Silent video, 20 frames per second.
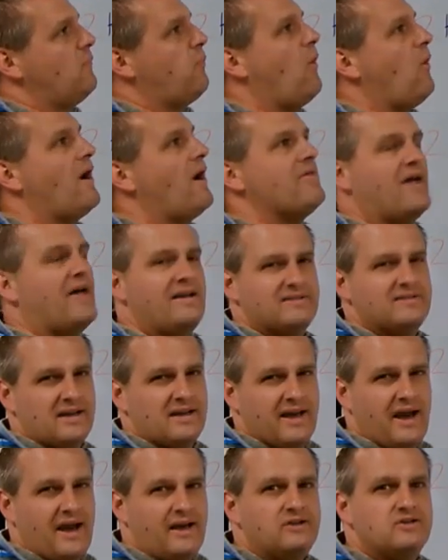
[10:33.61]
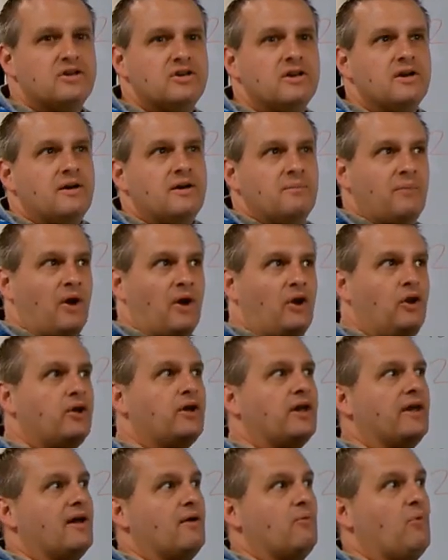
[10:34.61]
why that is the case by
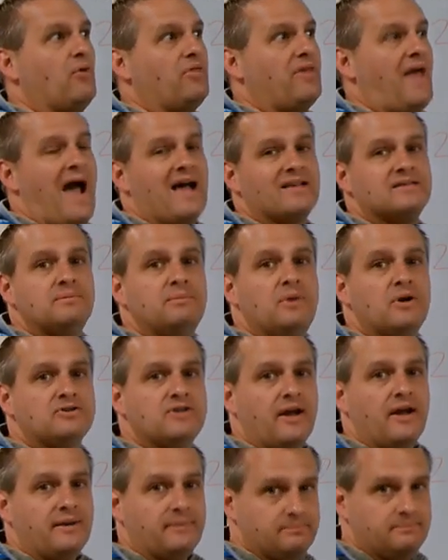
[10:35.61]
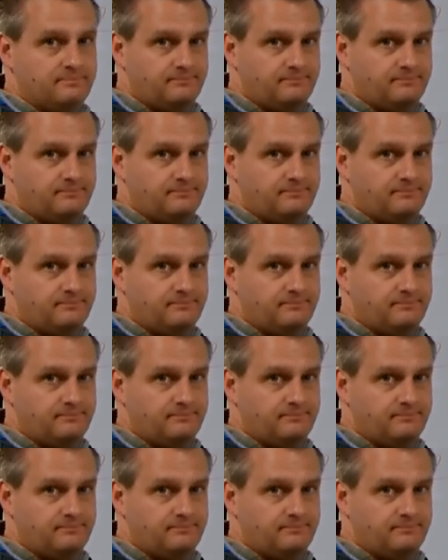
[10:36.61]
looking at what the atom looks like.